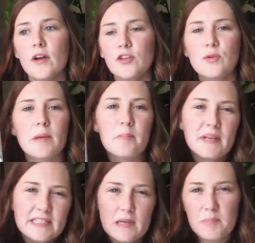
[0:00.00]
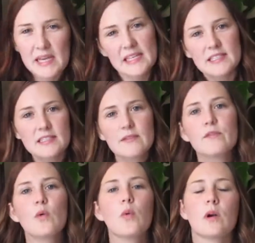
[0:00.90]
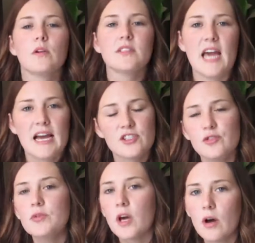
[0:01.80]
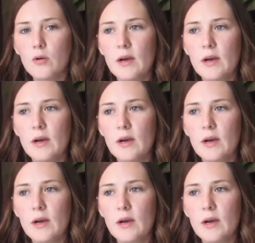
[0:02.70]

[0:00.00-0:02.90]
you get bits and pieces of the world as you go.